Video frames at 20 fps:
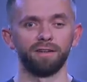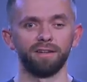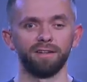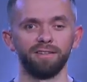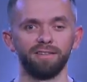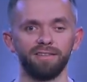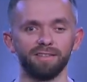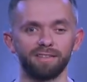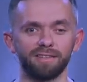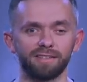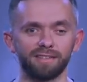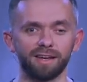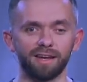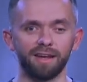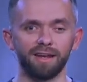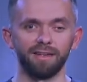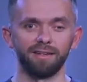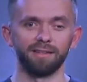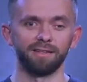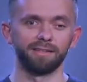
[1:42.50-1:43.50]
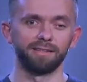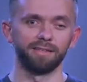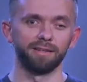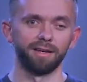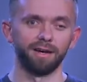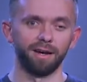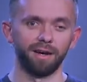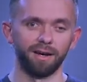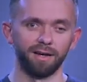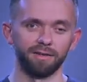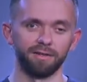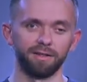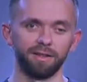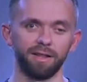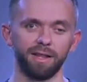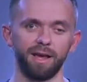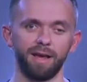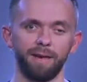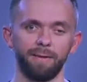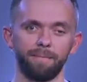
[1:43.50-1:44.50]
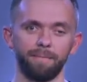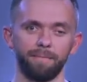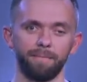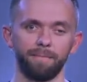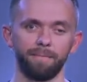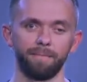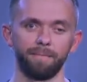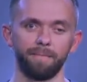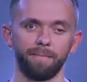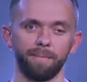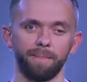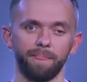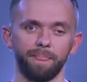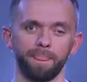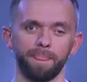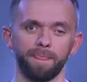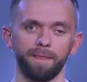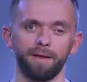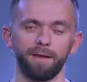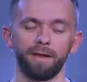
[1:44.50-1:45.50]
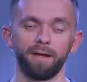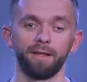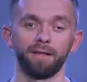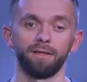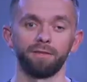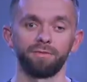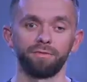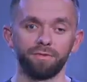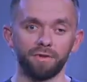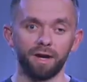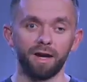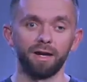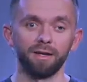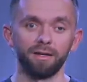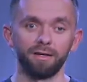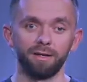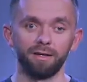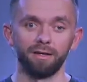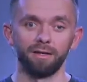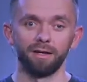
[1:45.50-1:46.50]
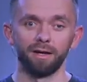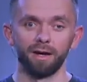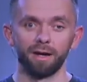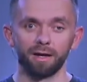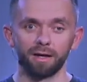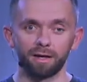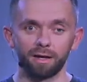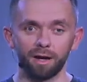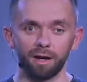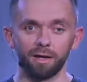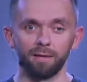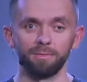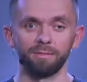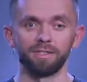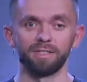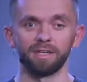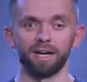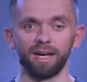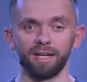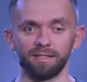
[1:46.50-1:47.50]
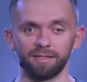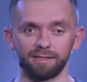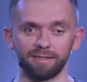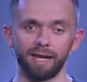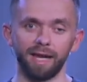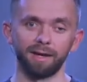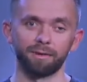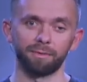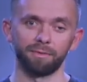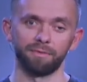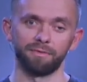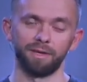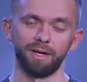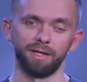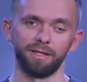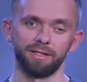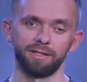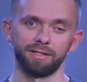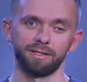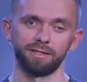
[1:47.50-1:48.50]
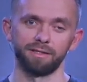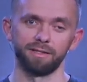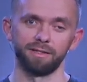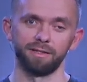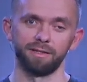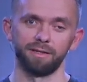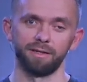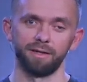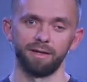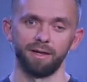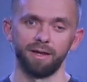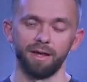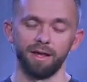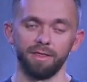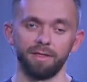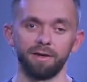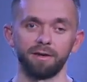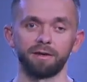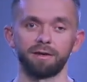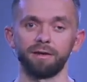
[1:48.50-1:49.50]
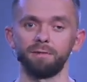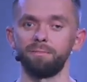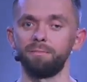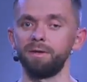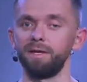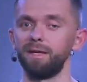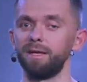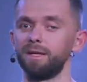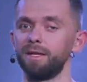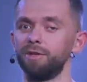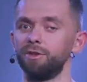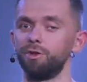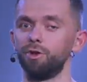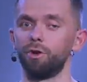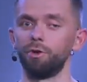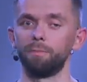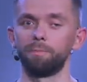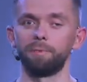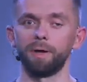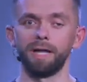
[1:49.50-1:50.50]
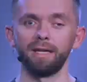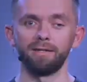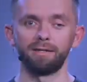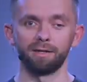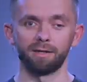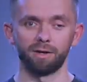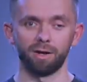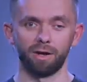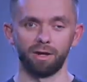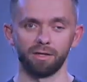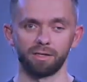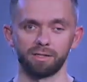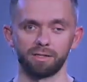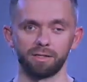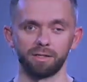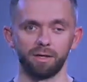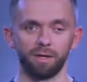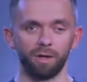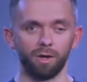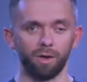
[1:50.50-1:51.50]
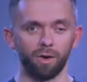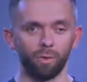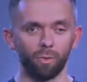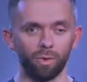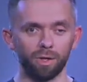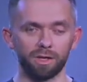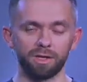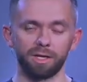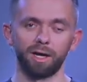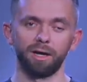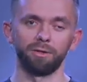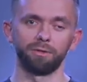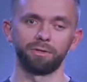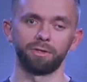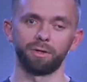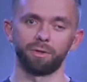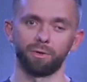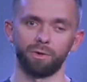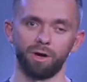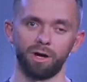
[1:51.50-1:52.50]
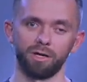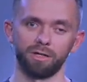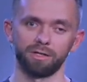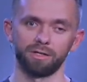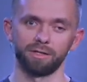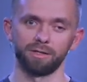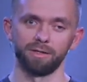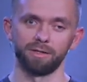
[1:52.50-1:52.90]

descends on the lamb. The fire comes on sacrifice. There can be no Pentecost without the cross.